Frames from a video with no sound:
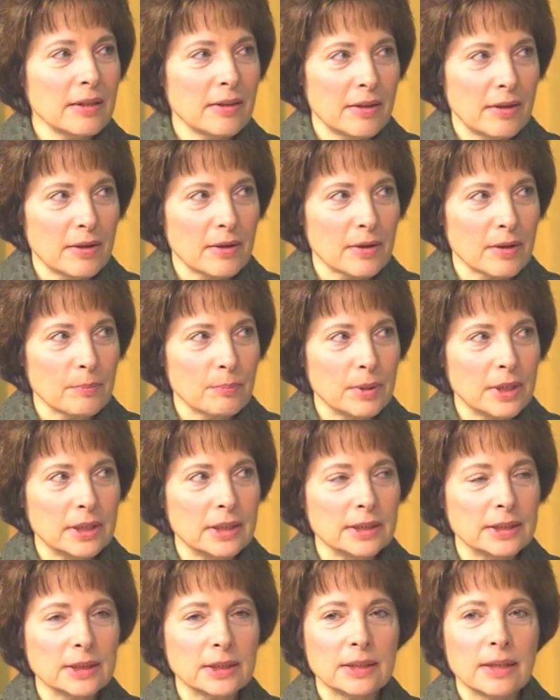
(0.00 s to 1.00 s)
there,
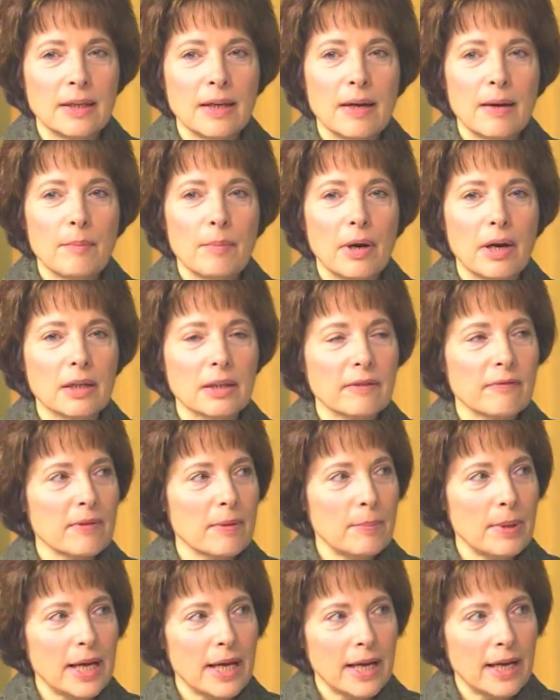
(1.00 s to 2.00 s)
but it's part of
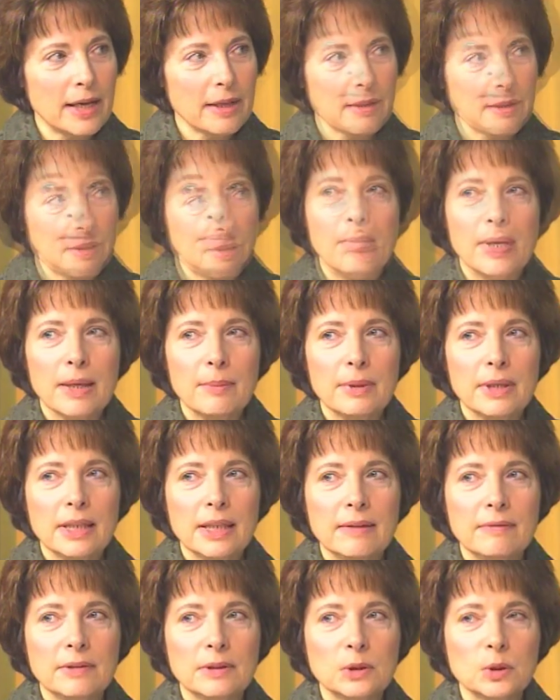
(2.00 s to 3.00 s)
the path, maybe
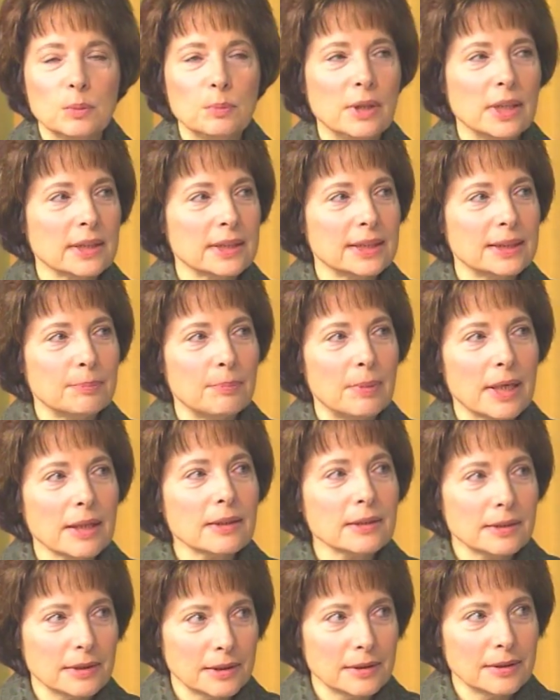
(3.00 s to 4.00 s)
even to be
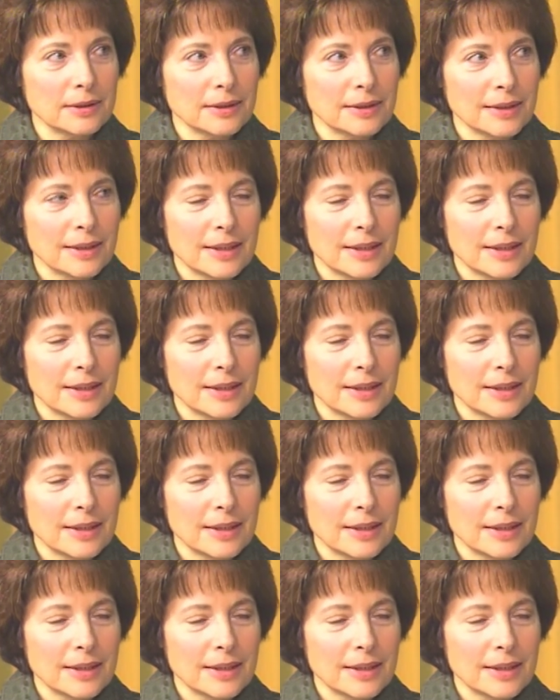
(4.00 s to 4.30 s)
expected.